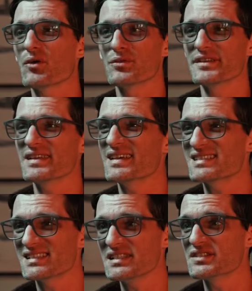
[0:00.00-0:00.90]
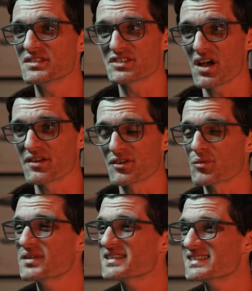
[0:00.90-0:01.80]
only a seasoned gunner
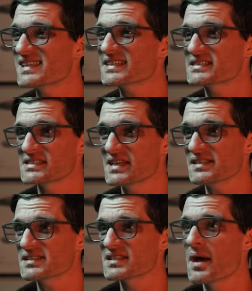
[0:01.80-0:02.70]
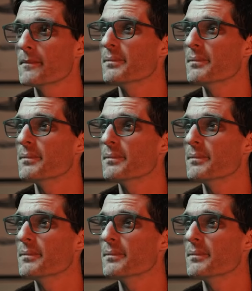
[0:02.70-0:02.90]
with a sixth sense,